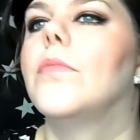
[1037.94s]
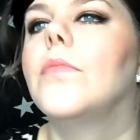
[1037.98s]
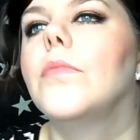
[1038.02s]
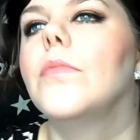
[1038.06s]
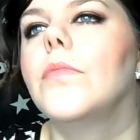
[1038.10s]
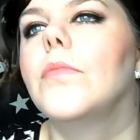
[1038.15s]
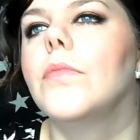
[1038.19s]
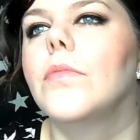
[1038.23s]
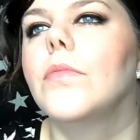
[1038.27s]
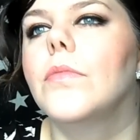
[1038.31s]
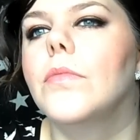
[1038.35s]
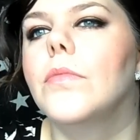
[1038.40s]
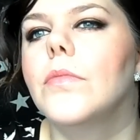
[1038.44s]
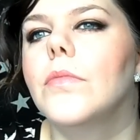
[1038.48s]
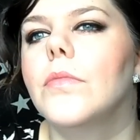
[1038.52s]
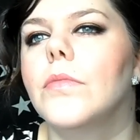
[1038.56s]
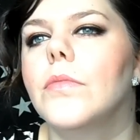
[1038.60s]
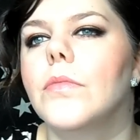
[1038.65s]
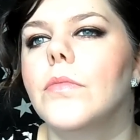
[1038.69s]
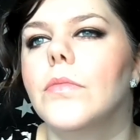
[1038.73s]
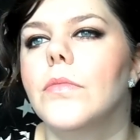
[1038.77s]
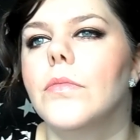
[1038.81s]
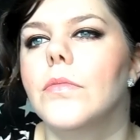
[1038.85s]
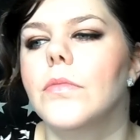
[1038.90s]

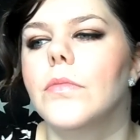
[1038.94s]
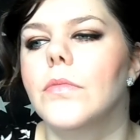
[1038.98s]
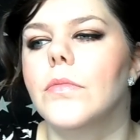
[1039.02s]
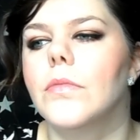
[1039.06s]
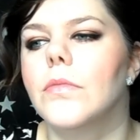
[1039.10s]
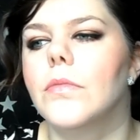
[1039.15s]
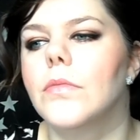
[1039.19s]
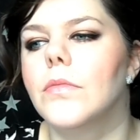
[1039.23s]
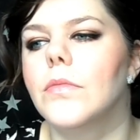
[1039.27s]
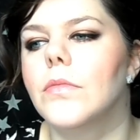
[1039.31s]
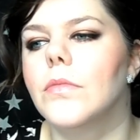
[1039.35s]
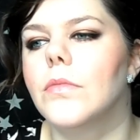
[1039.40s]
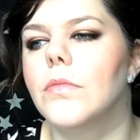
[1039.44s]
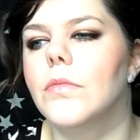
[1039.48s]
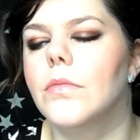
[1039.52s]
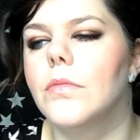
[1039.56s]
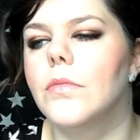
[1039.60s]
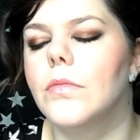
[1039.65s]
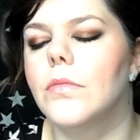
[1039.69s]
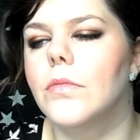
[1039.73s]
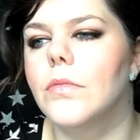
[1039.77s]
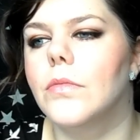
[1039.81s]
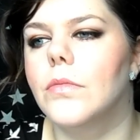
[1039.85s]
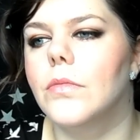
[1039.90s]

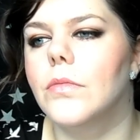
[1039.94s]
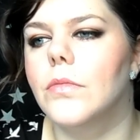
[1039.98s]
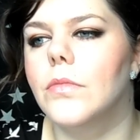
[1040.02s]
[no speech]